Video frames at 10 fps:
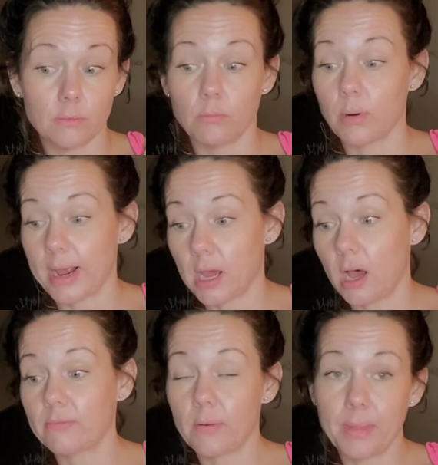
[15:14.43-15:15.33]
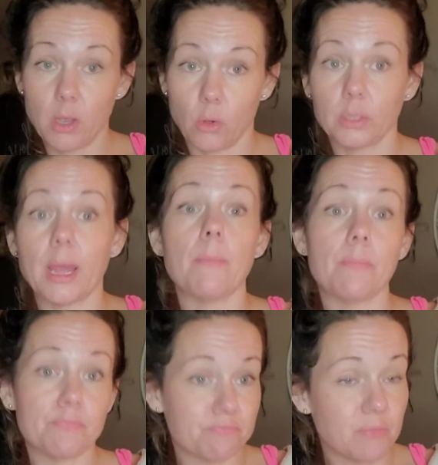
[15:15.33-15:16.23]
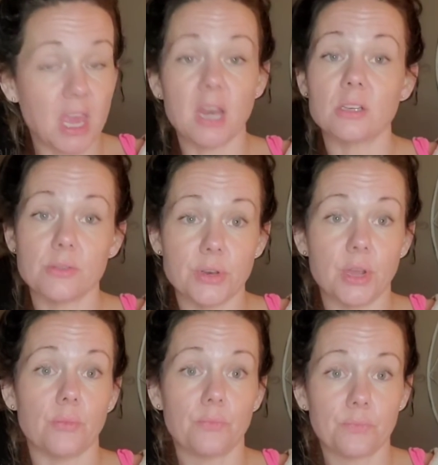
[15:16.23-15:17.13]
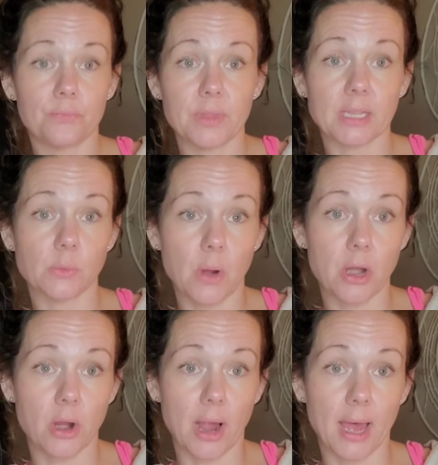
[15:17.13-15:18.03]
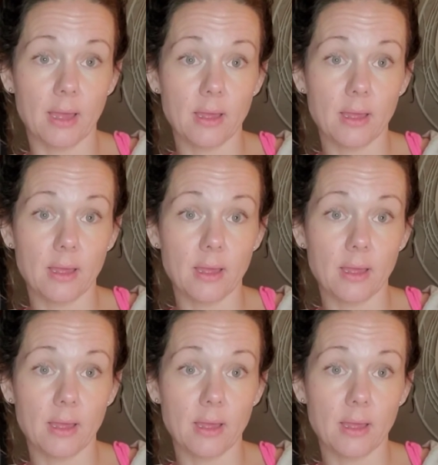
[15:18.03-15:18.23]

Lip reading: Break off from the old and get into the new. That's where you're at.